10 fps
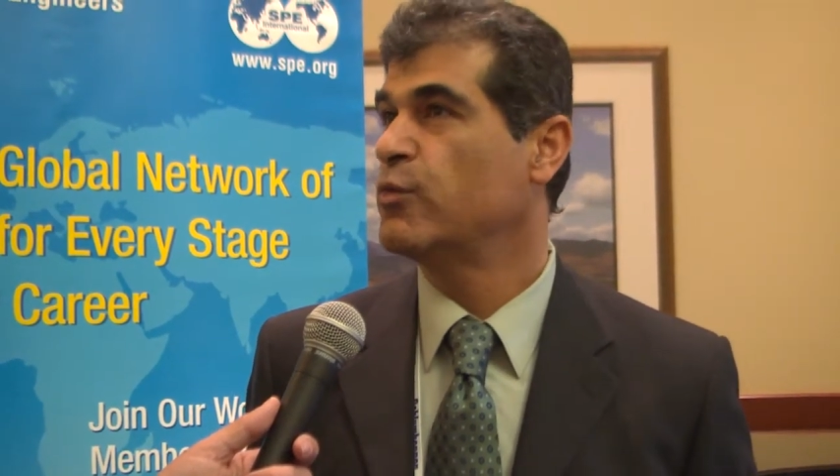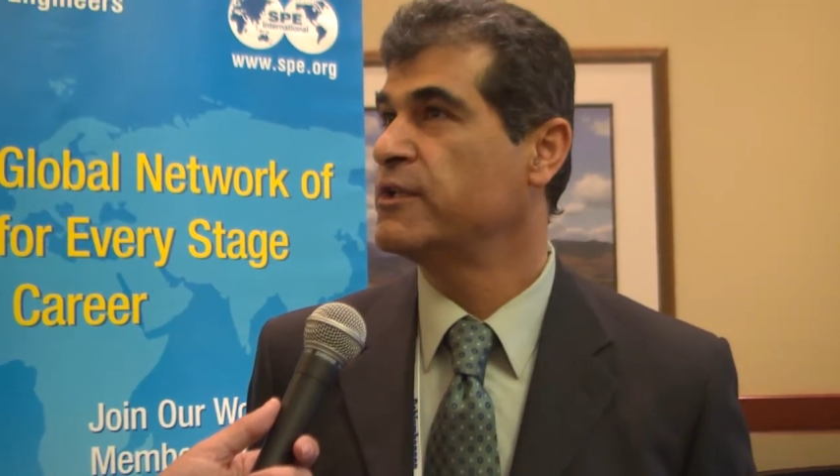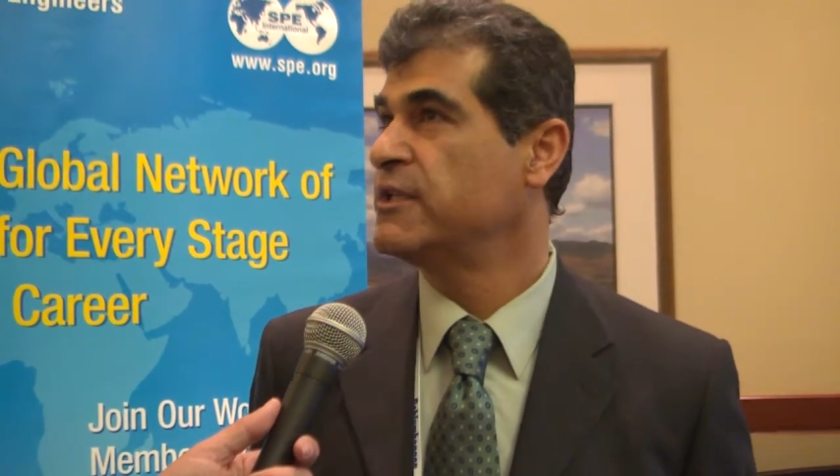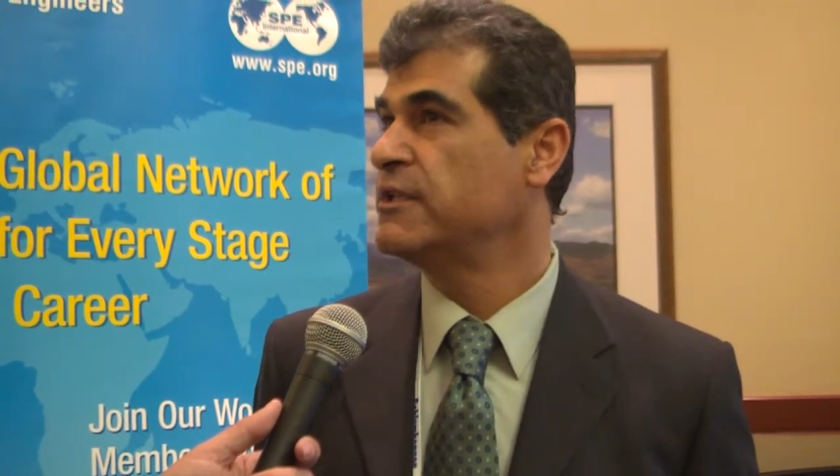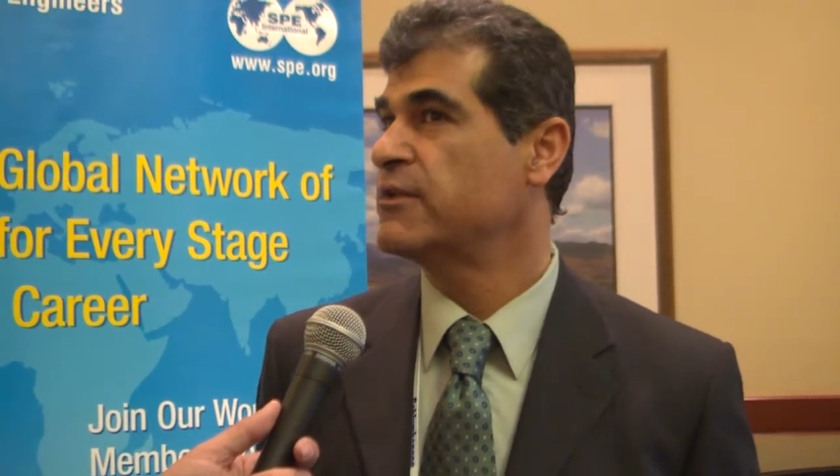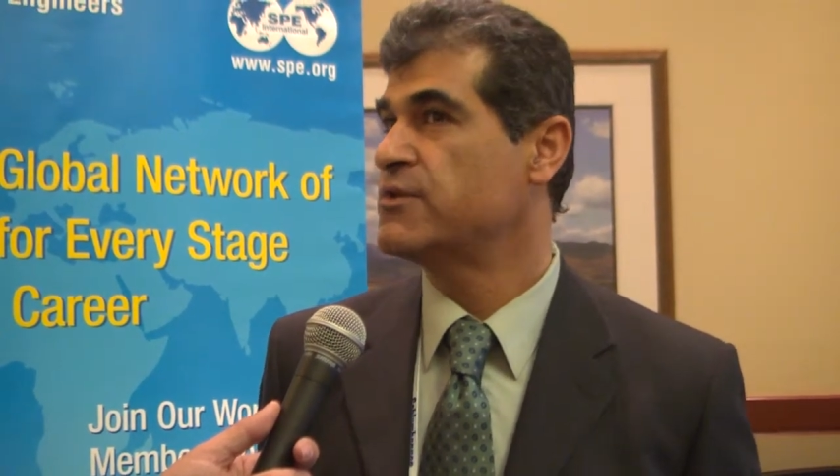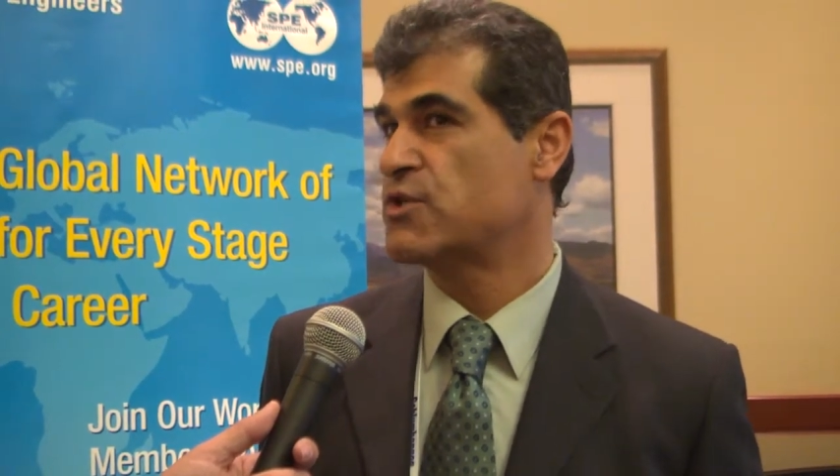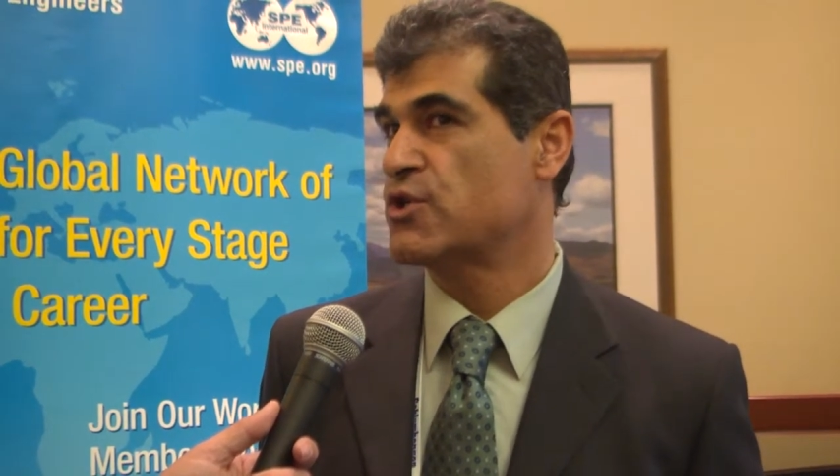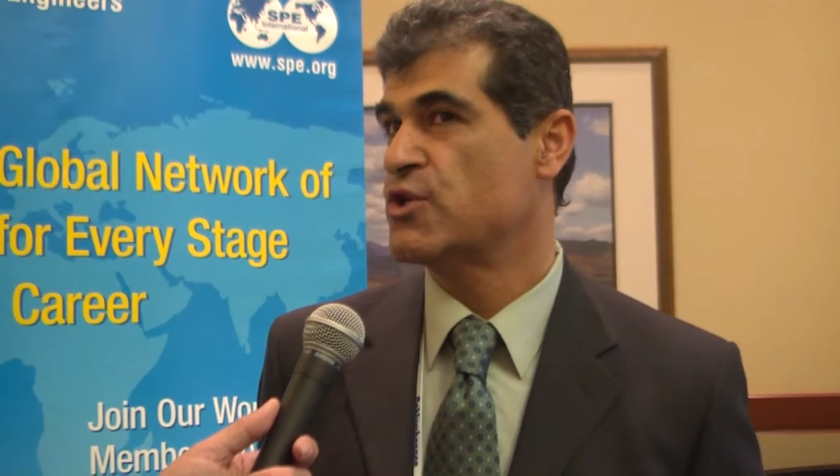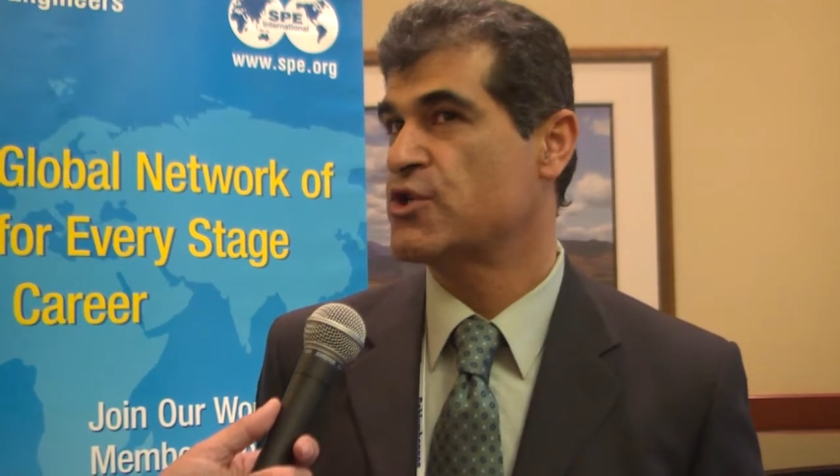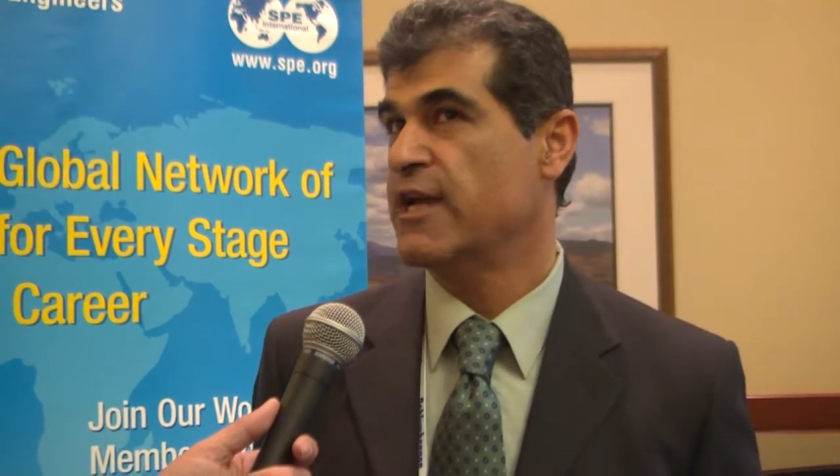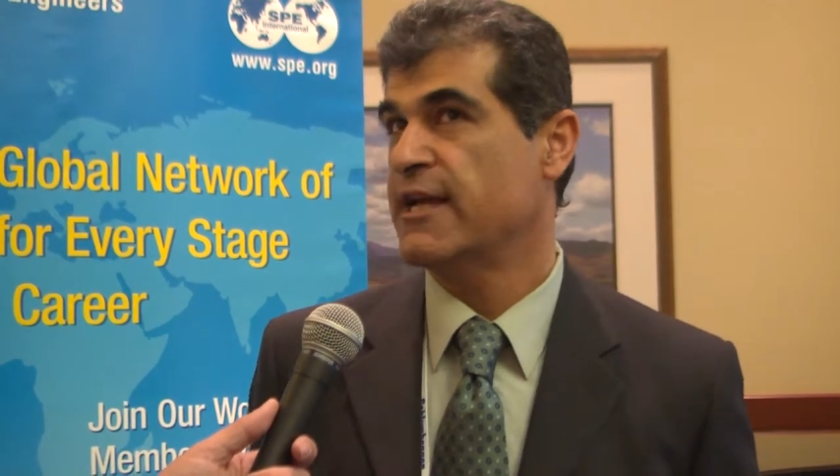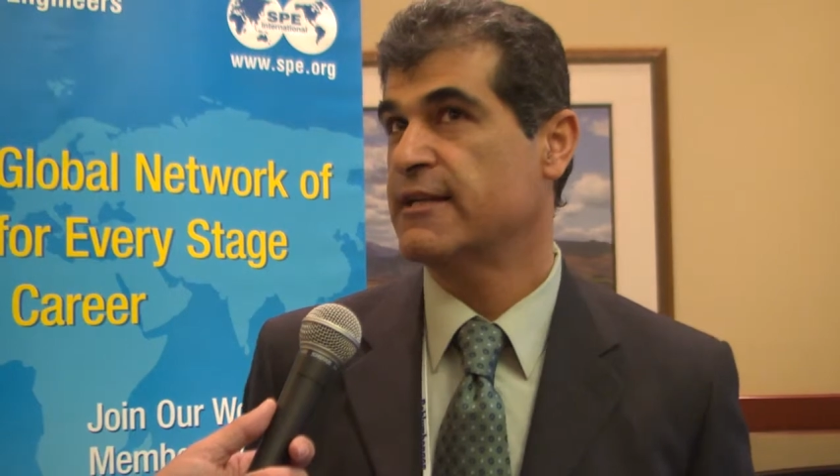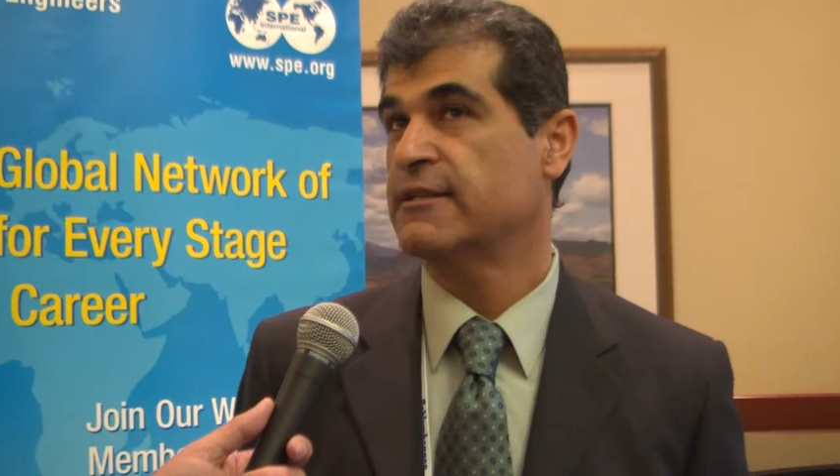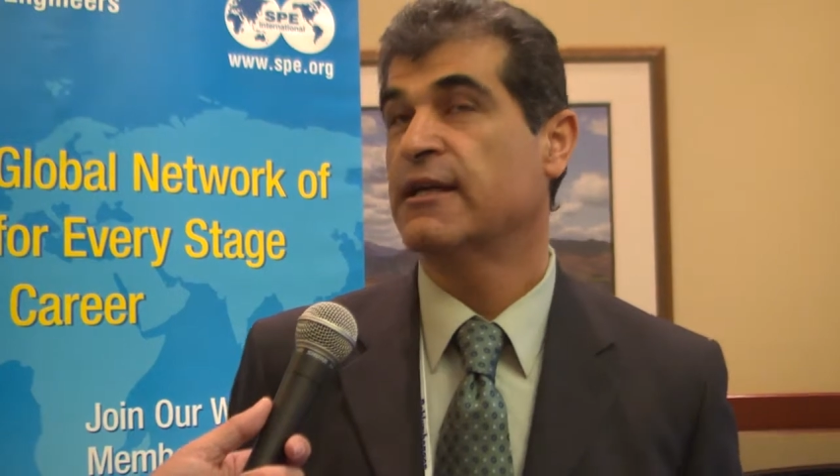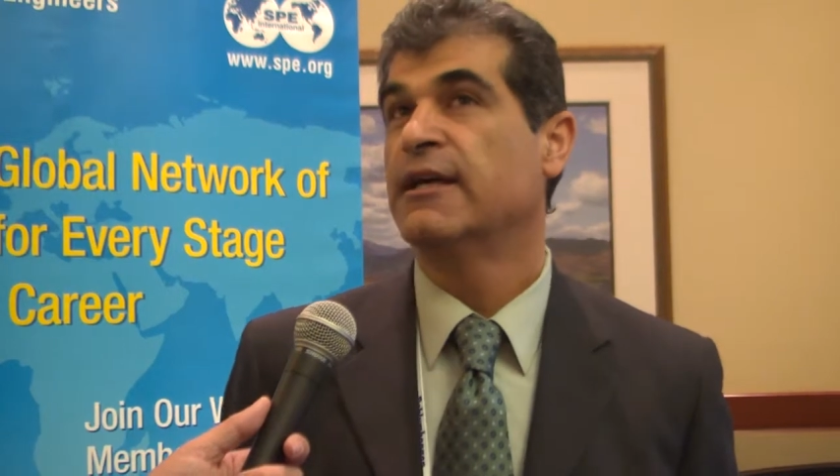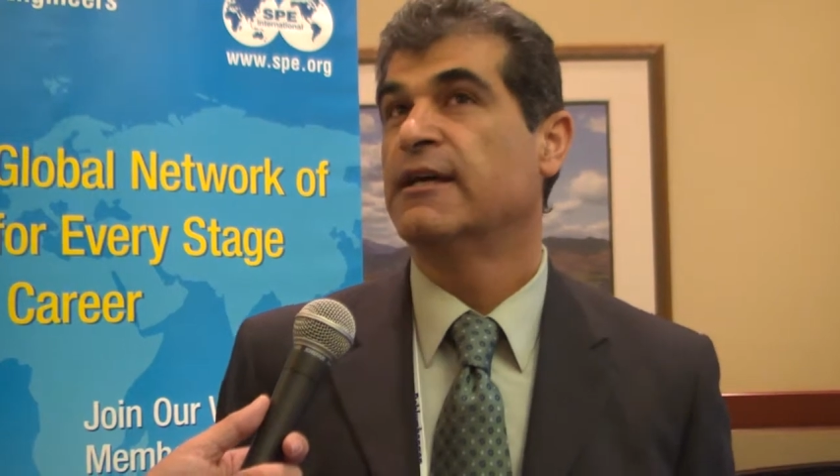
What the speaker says: within the research and